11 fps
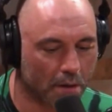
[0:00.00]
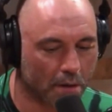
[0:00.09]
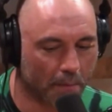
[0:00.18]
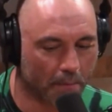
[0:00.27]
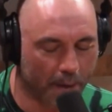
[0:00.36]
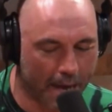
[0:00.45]

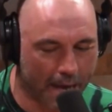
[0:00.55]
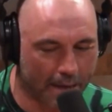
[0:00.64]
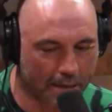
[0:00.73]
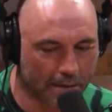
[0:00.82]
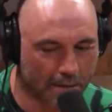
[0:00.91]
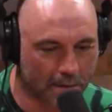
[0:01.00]
The bad
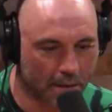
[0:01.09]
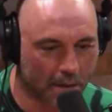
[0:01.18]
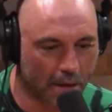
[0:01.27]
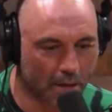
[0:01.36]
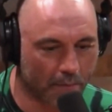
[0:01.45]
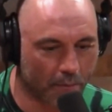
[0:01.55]
is
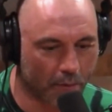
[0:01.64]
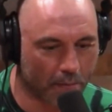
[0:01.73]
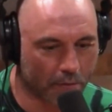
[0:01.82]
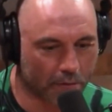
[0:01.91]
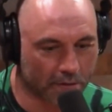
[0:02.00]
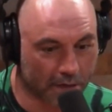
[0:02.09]
it'll be way
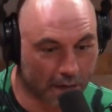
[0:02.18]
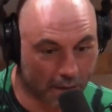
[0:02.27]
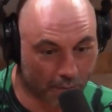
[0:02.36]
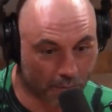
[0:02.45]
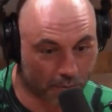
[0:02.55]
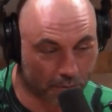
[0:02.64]
more
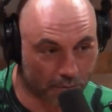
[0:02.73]
desirable.